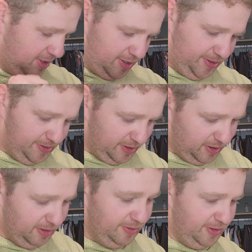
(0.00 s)
And these
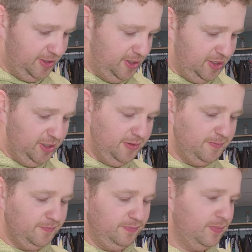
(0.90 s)
are the,
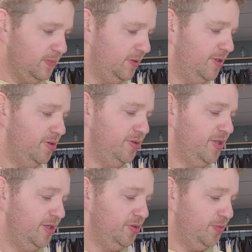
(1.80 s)
these are
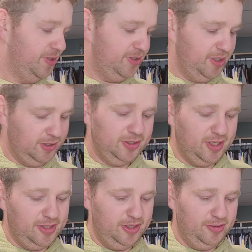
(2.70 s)
size 26,
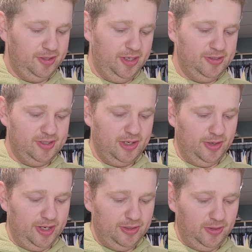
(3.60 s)
and they are the
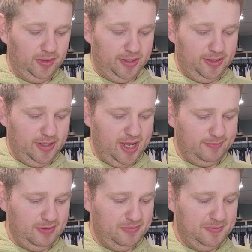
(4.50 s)
insider ankle, and
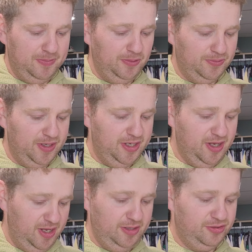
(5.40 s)
happy people read
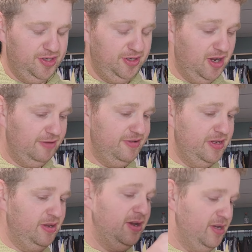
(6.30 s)
and drink coffee.